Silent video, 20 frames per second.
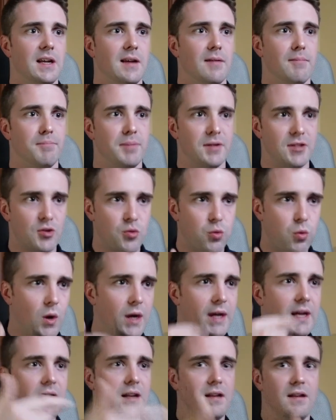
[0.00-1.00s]

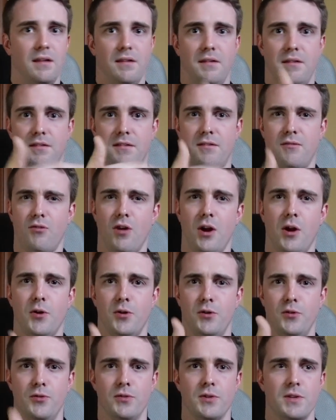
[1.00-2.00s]
between
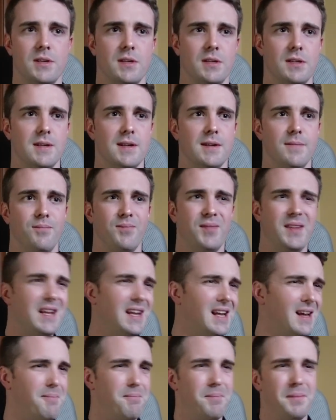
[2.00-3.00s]
throws, now
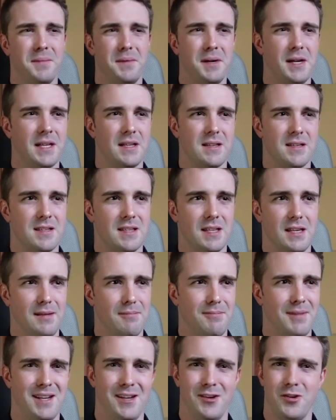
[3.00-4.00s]
that might
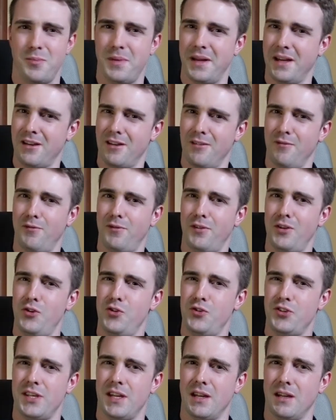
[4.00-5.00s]
seem a little bit
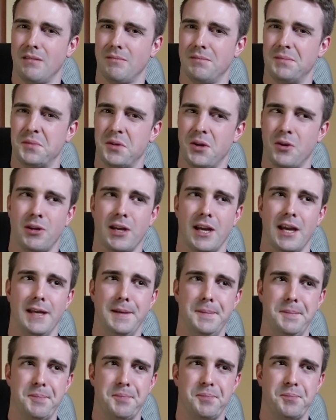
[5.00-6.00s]
confusing,
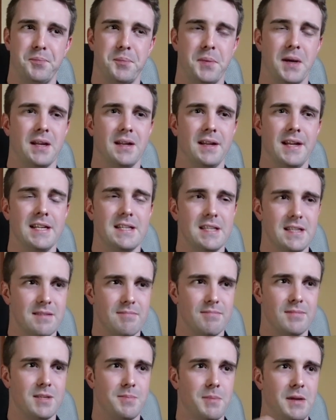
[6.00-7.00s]
okay? But
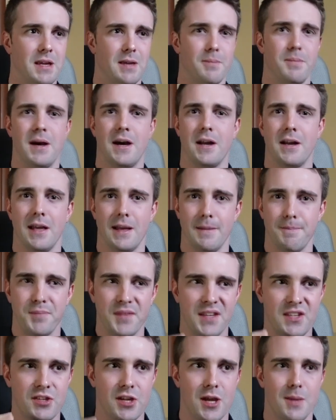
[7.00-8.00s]
let's speak about it
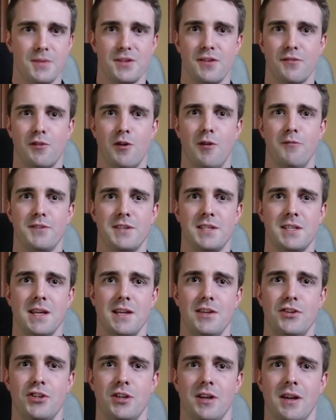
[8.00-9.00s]
in terms of
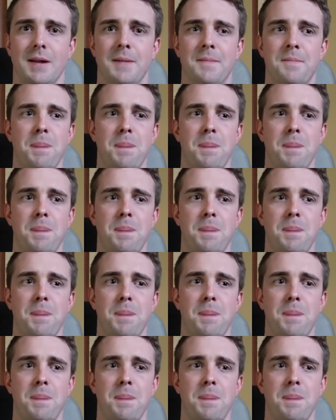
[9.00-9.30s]
conversation.